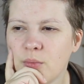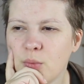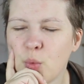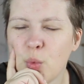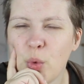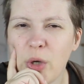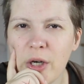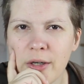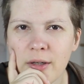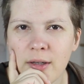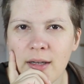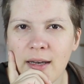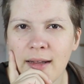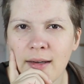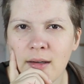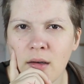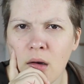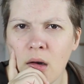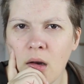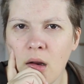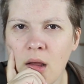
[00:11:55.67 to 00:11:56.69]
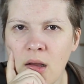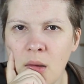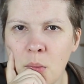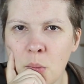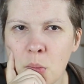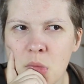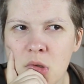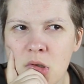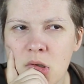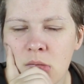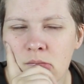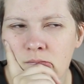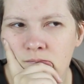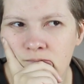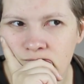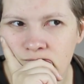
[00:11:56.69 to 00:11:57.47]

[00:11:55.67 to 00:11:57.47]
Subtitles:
weird Latin names.